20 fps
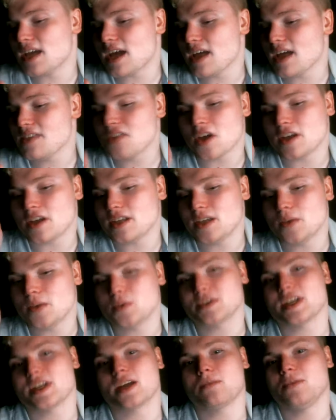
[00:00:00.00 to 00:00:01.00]
thought he
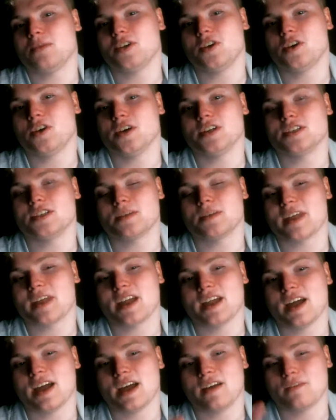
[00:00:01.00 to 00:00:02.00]
was not going to be good. So I'm
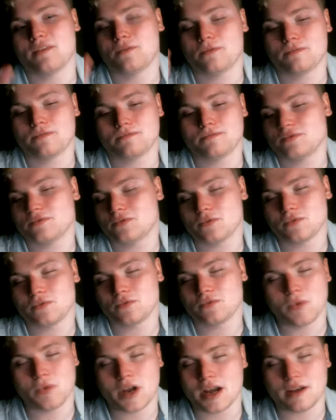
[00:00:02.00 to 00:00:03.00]
like,
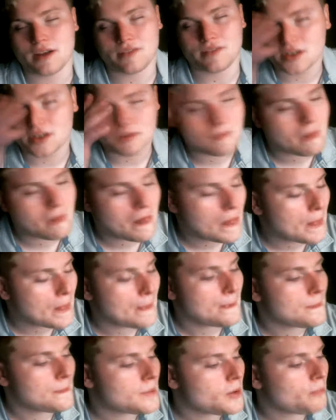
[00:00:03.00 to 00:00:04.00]
whatever.
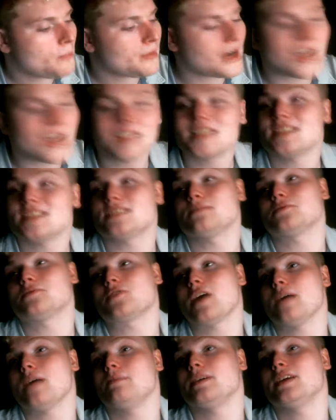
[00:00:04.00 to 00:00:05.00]
But I did
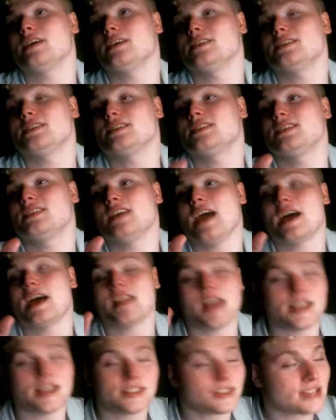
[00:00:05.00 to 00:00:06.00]
subscribe because,
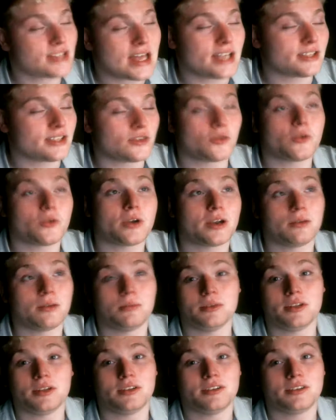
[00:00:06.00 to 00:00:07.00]
that's
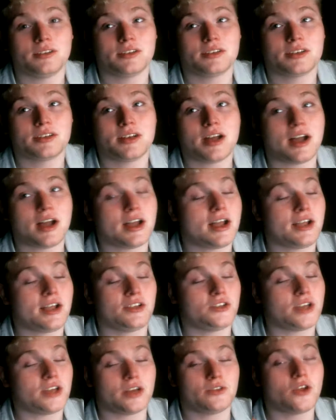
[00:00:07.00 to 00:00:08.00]
incredible.
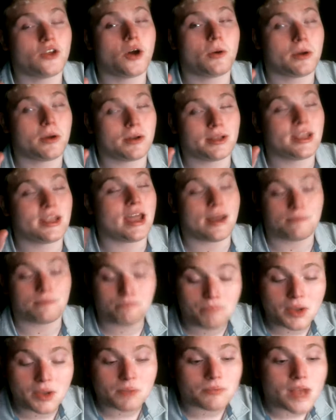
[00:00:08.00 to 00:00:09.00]
No, yeah,
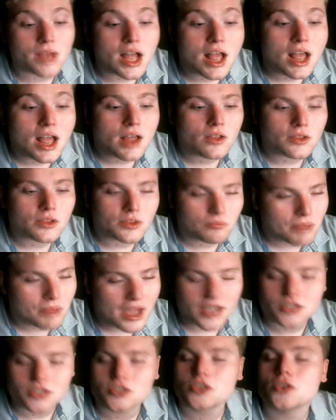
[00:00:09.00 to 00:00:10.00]
but
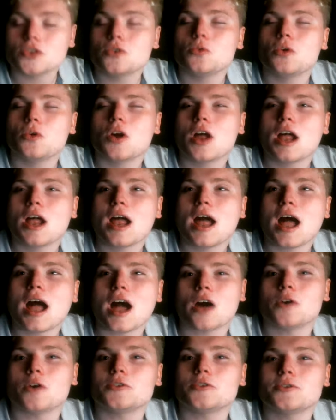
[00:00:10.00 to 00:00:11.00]
back to
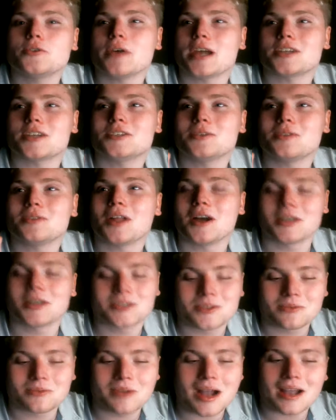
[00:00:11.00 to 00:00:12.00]
how to actually
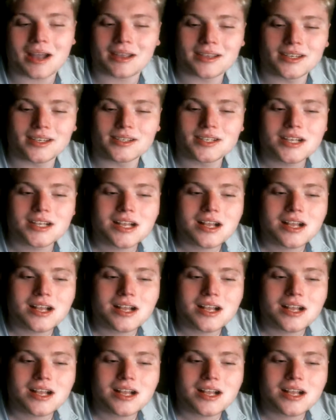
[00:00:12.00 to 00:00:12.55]
launch a rocket.